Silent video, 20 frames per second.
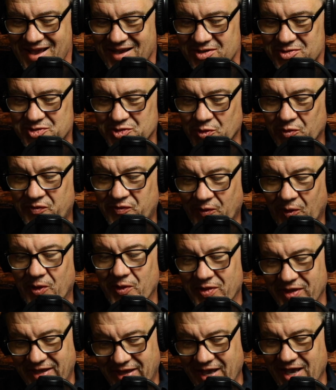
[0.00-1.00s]
So far,
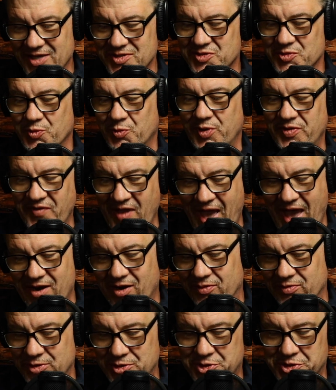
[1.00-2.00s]
the guests we've had
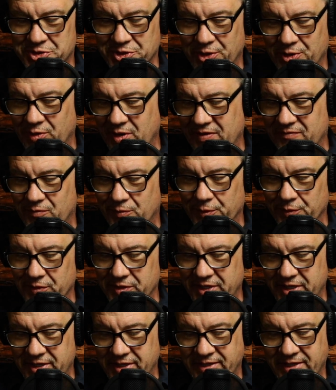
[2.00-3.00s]
on this show have
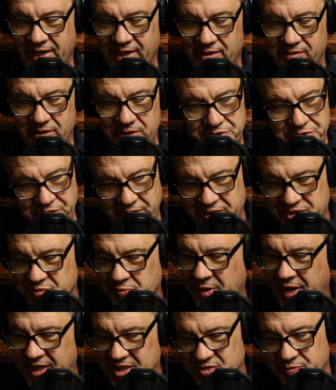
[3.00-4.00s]
really indicated that change
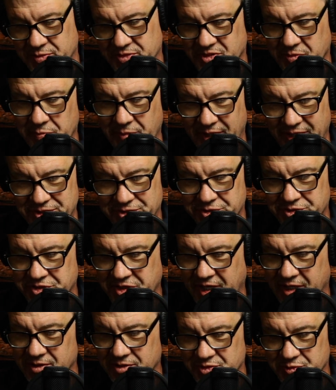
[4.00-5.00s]
management's a major
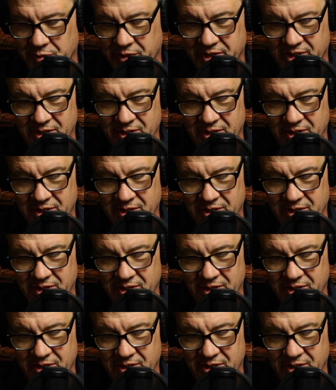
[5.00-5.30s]
challenge when it